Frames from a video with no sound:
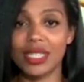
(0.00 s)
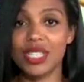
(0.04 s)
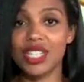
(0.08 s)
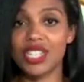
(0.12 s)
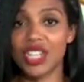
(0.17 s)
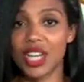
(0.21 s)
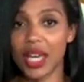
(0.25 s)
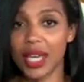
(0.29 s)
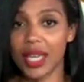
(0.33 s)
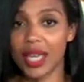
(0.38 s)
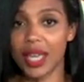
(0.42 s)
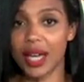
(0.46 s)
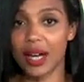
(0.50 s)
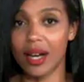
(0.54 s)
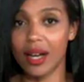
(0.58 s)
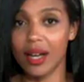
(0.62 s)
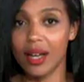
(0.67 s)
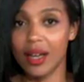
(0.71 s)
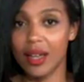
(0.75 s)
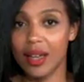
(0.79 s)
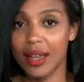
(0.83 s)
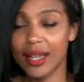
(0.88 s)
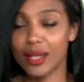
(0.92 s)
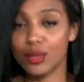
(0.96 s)
of
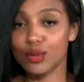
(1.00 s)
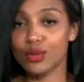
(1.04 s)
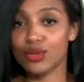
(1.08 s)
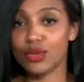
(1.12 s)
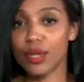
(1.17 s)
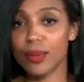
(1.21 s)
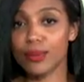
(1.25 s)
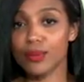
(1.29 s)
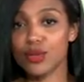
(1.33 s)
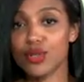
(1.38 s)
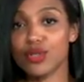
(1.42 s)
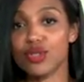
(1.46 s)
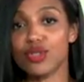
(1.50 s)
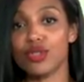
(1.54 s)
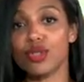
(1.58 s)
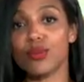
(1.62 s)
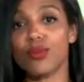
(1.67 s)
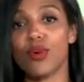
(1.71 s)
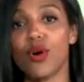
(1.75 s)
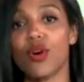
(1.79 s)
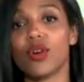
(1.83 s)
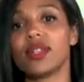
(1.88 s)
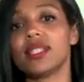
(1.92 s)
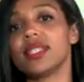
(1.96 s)
Darfur, Central African
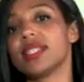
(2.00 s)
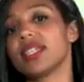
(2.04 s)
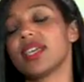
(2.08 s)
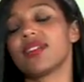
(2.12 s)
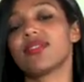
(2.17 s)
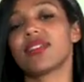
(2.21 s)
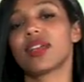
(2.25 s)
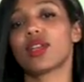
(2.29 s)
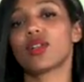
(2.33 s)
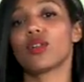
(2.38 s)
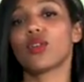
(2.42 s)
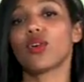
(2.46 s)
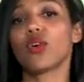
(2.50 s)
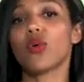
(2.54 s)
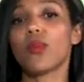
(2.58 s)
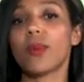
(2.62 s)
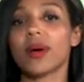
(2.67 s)
Republic and Nigeria.